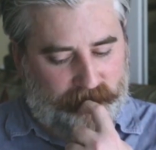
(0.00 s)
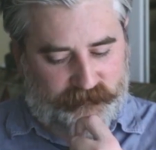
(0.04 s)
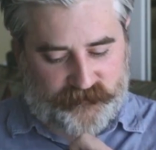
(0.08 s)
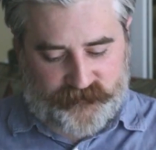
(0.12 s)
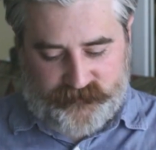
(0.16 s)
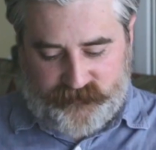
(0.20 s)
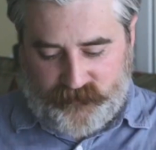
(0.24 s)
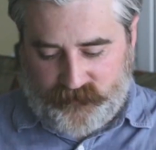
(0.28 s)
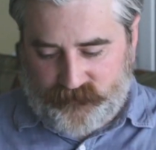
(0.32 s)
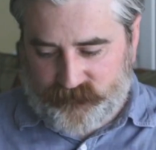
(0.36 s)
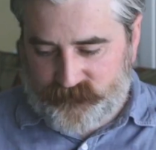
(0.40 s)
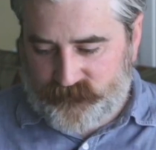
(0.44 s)

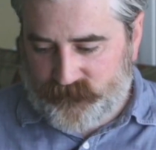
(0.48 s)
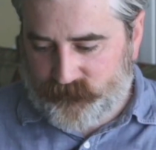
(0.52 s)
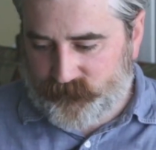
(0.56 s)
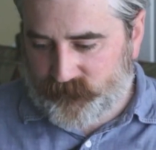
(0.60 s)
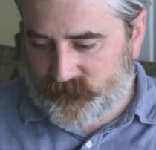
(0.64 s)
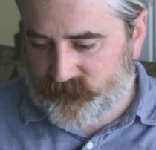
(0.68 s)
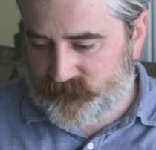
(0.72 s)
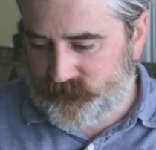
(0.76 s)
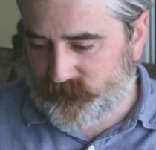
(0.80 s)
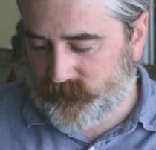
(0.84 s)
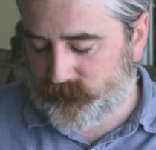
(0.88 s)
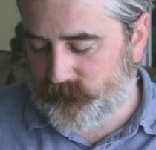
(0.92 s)
Just take it step
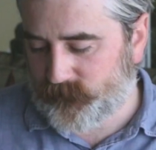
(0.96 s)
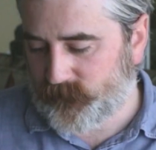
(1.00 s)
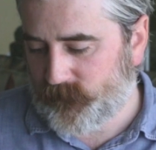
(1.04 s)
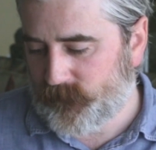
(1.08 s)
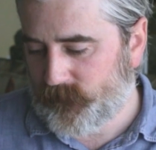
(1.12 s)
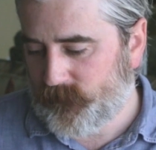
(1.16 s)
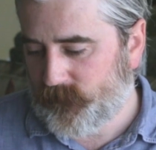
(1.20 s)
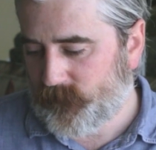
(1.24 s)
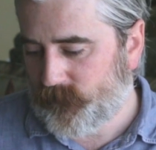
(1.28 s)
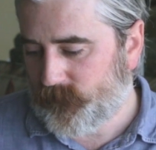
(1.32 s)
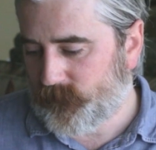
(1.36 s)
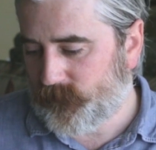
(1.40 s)
by step.
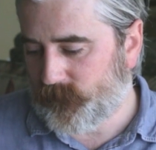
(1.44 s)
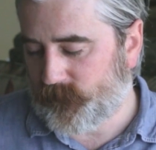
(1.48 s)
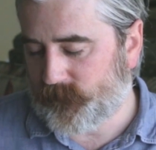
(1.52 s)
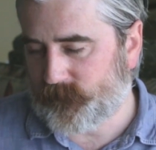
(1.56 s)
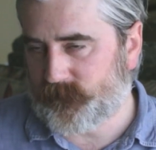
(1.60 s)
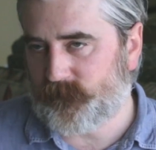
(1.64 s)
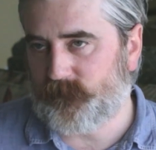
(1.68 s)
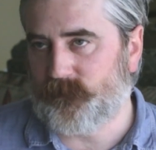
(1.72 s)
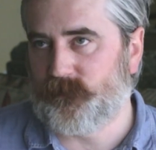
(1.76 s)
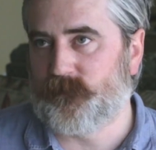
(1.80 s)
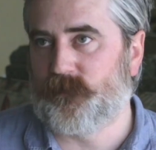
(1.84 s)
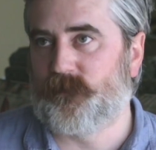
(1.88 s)

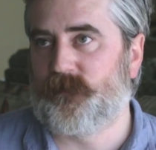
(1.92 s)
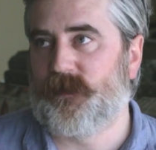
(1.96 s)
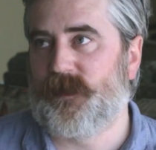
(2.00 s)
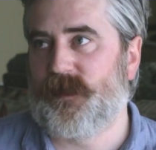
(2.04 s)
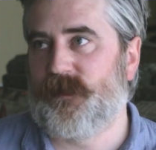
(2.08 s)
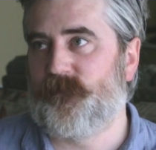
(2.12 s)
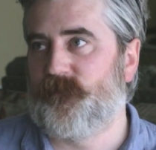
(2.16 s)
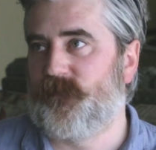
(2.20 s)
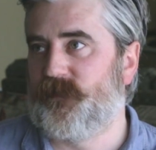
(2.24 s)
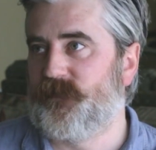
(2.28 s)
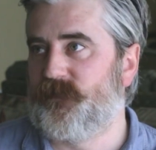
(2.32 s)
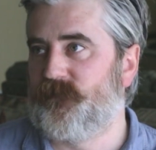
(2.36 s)
Like your
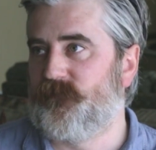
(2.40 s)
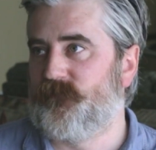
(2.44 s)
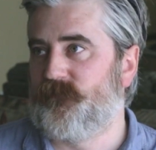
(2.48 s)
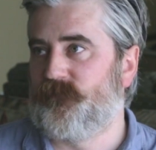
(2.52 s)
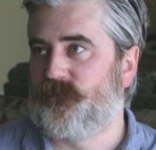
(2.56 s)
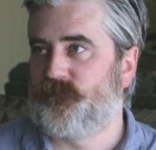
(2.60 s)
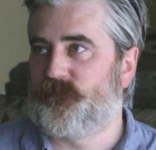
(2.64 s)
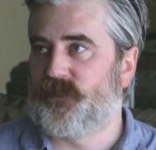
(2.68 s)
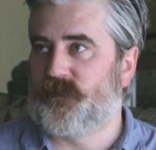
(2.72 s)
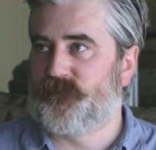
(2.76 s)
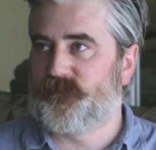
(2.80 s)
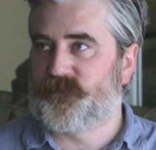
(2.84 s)
aim when
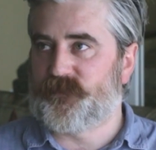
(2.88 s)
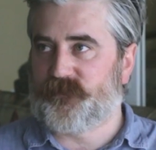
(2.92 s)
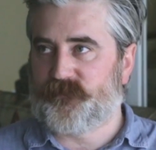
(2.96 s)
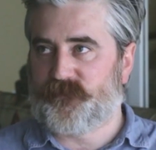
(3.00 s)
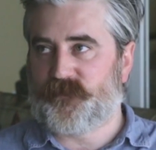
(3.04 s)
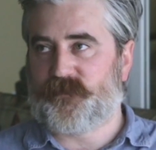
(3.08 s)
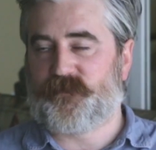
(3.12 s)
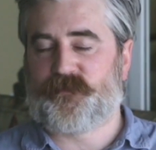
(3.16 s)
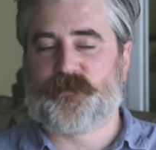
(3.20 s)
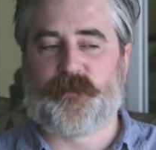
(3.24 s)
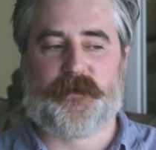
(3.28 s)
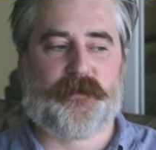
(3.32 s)
you publish your
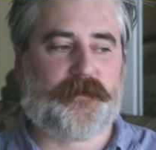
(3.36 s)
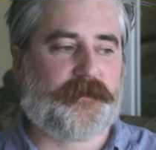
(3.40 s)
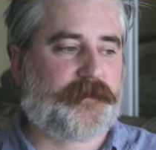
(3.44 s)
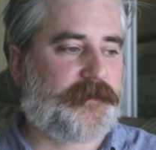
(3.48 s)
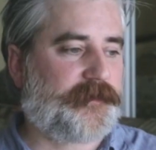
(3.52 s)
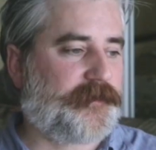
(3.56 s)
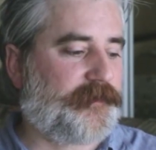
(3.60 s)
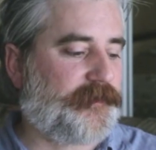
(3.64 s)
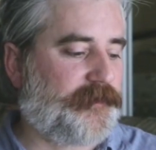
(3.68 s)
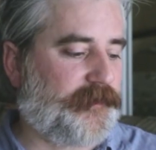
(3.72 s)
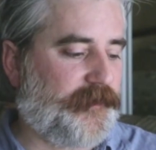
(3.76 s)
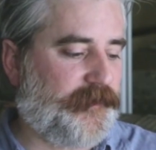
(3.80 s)
first
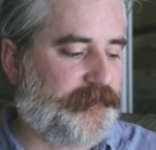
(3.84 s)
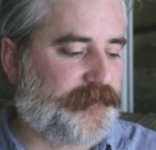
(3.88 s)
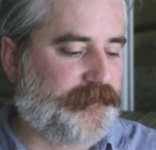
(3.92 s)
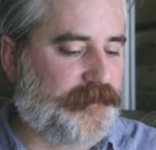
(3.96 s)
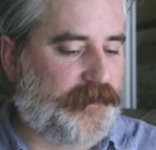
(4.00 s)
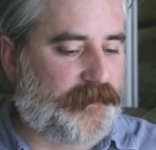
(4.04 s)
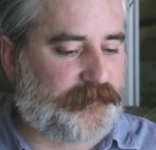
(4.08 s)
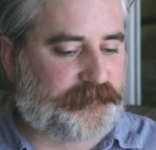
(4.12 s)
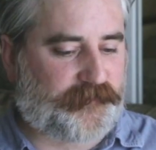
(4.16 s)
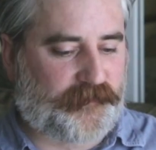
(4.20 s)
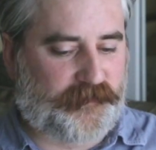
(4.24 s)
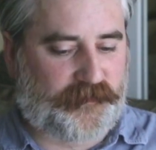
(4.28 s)
book is
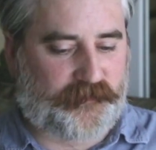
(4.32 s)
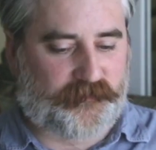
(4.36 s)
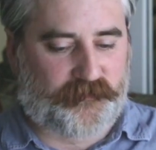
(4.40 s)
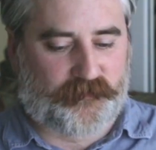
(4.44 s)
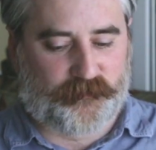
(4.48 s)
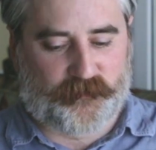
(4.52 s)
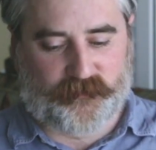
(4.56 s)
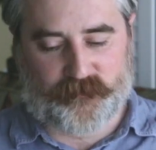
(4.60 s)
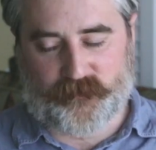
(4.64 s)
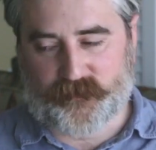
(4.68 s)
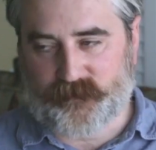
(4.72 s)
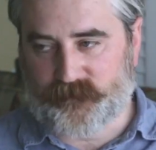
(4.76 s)
not to hit
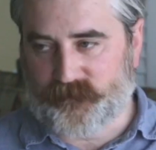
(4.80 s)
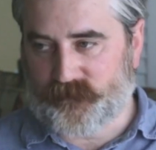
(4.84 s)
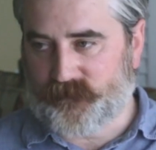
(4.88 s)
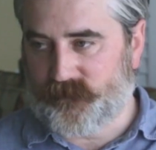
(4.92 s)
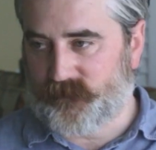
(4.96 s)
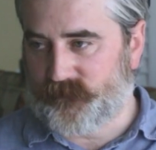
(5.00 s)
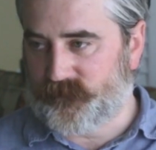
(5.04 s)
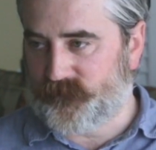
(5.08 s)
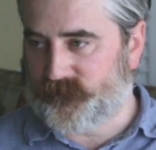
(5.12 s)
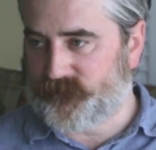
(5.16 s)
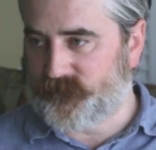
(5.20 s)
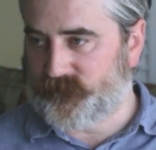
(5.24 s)
number one in the
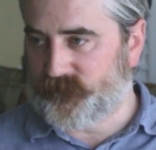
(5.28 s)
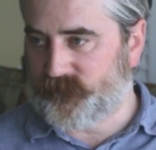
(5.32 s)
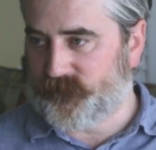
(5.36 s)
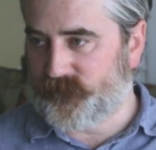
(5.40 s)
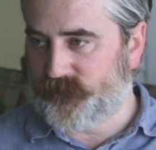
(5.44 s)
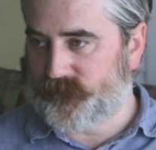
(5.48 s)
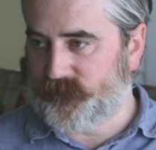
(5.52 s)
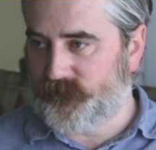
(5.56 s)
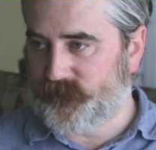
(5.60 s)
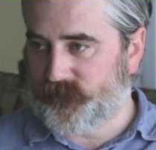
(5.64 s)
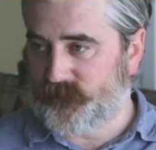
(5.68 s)
Kindle store.